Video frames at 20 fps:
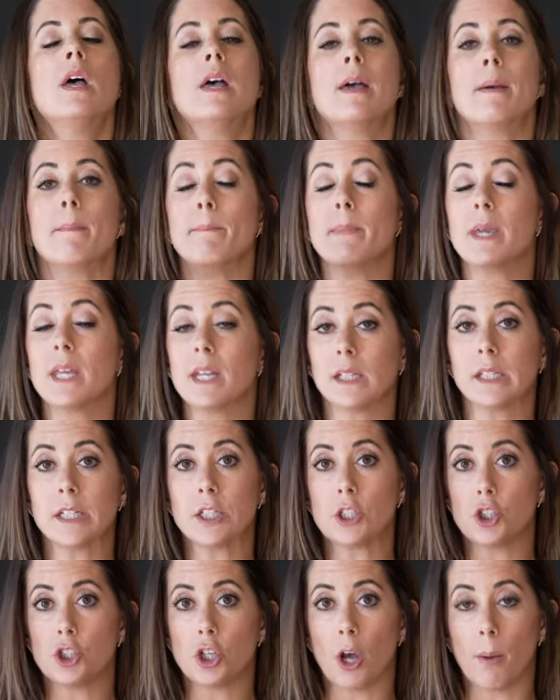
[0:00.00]
immediately
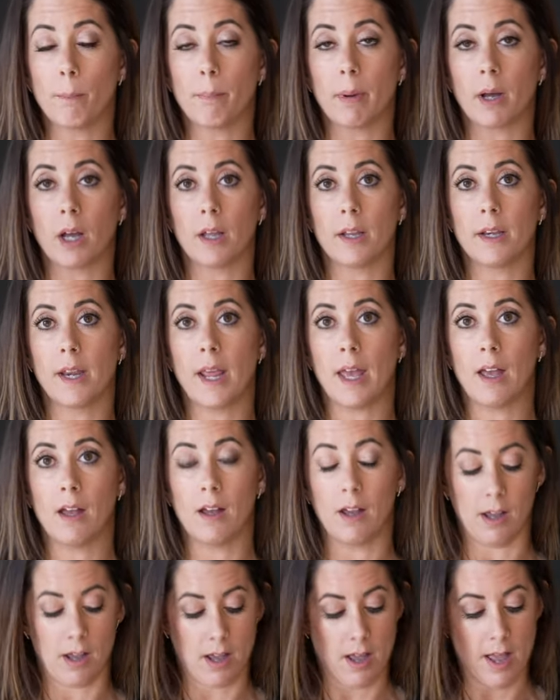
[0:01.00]
jump on
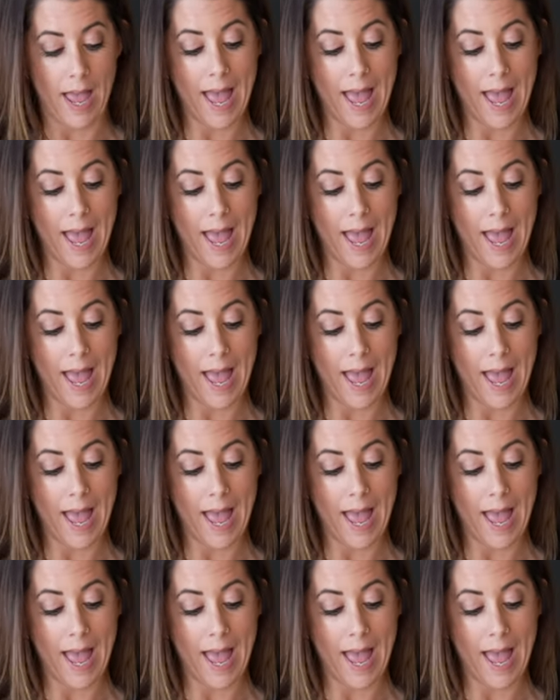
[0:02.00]
uh,